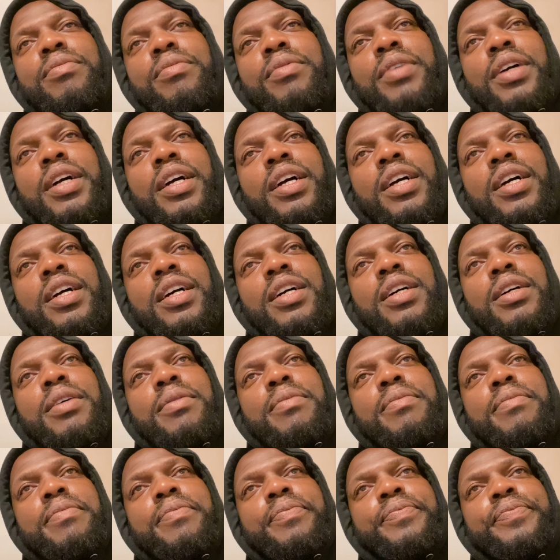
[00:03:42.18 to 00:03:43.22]

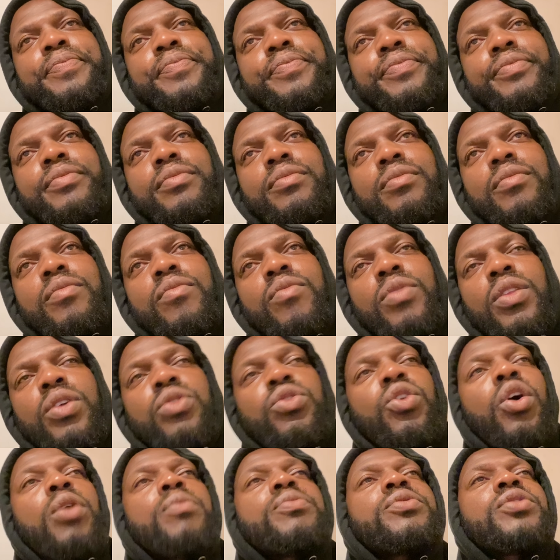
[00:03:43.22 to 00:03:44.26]
um,
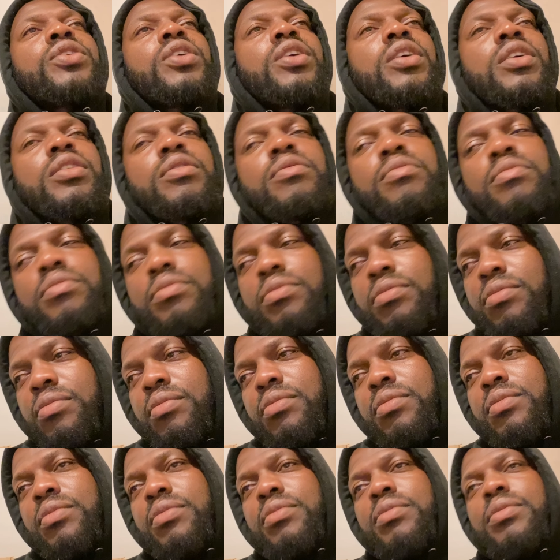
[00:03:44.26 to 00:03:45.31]
Thompson,
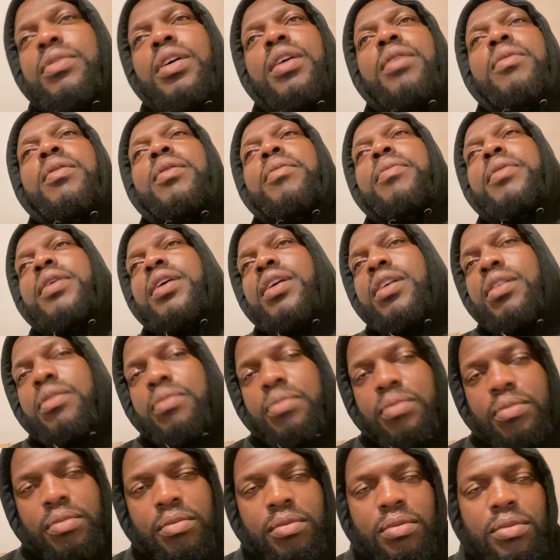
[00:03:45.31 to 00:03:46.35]
remember
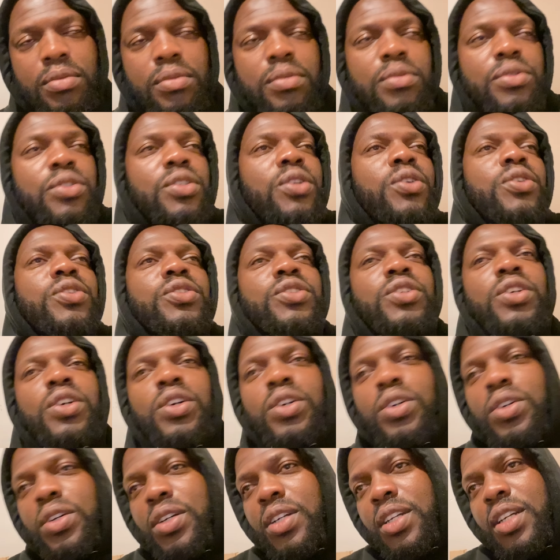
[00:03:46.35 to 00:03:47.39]
so and
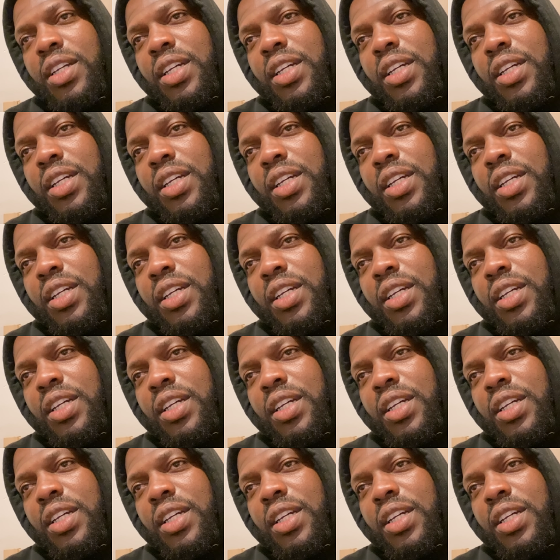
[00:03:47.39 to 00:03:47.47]
so,